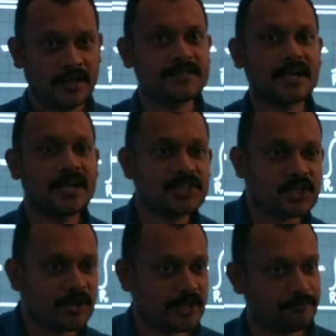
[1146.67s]
It is a
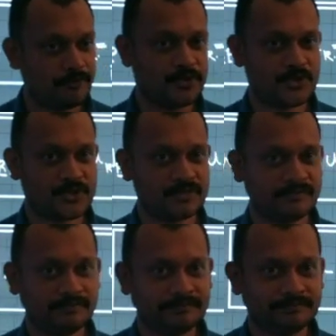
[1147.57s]
conservative force.
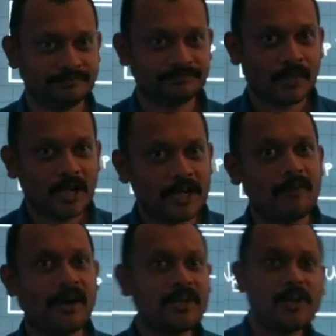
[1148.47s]
Now
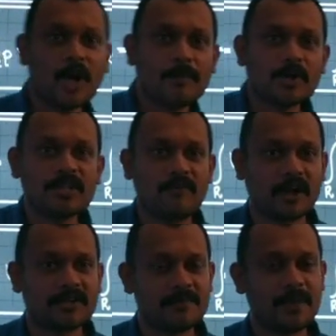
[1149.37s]
what do you know about the
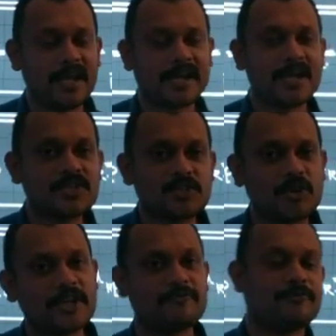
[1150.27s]
work done by a
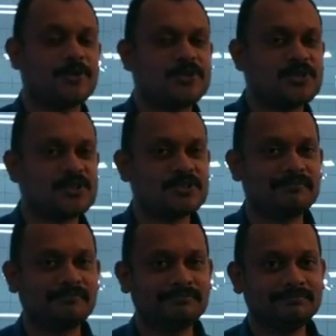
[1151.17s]
conservative force?
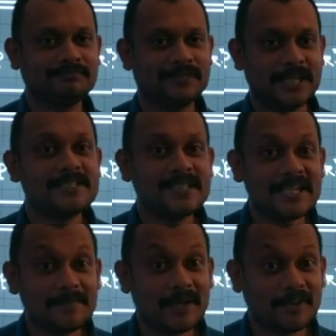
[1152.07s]
It is
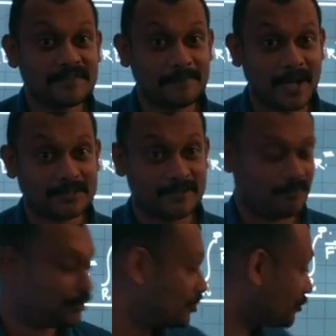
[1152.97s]
independent of the path
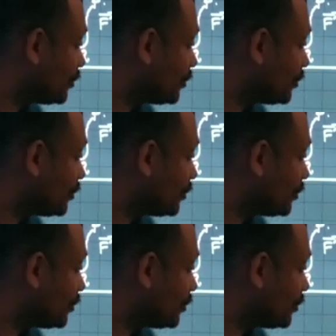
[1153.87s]
involved.